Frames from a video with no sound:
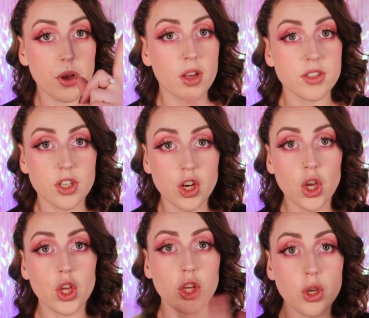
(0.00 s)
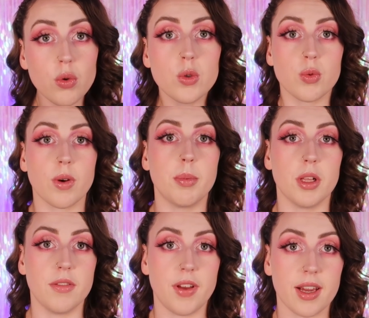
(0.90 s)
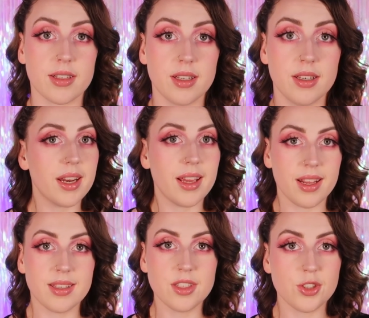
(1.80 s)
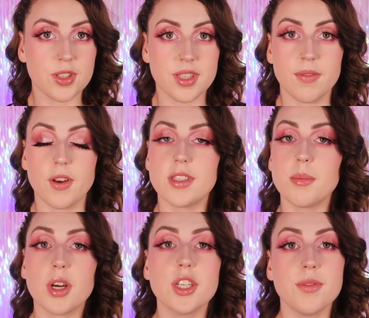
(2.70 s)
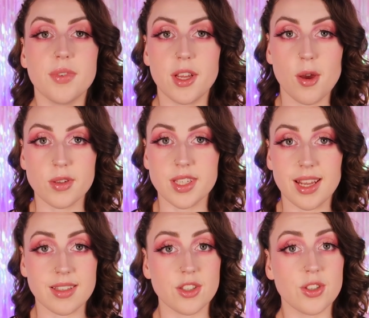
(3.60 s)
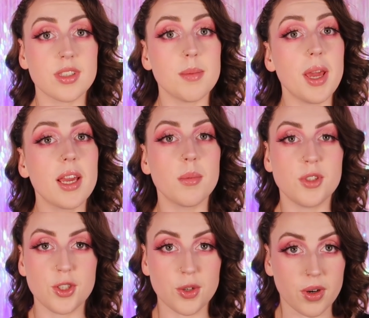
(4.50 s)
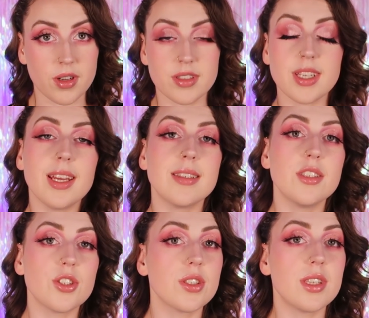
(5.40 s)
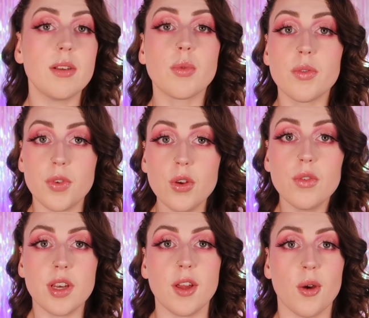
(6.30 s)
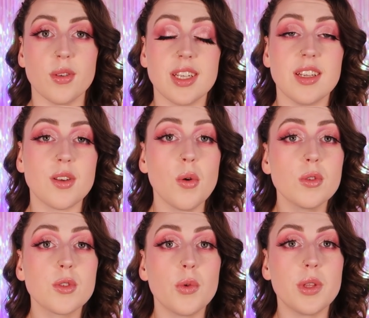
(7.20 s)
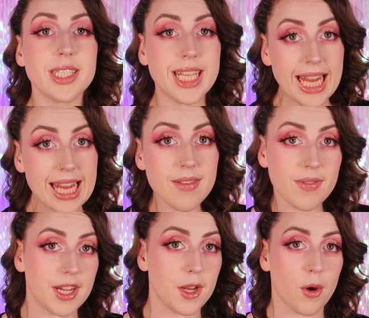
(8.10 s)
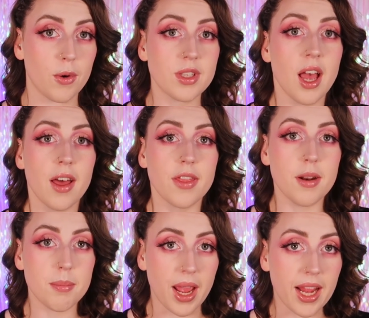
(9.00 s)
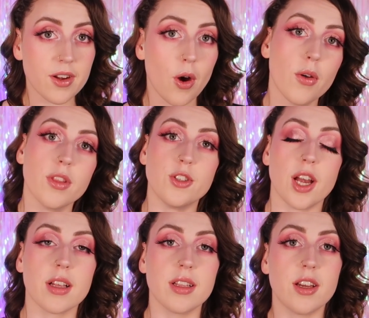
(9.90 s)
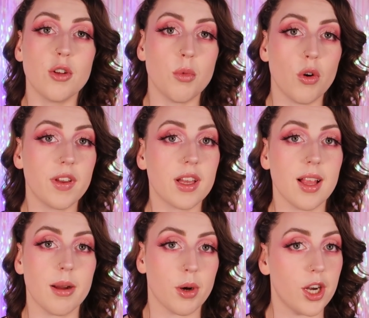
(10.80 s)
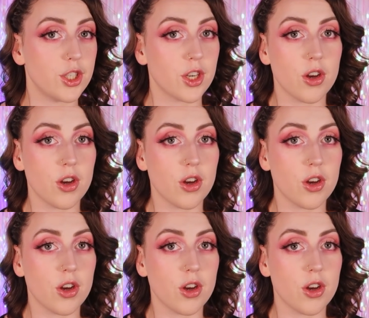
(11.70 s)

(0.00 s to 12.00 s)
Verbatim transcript: person, huge ripple effect. But it isn't just the first impression videos. It isn't just the makeup tutorials. It isn't just the review videos. It is also the tea videos that are made on the Jacqueline Hill Morphe collaboration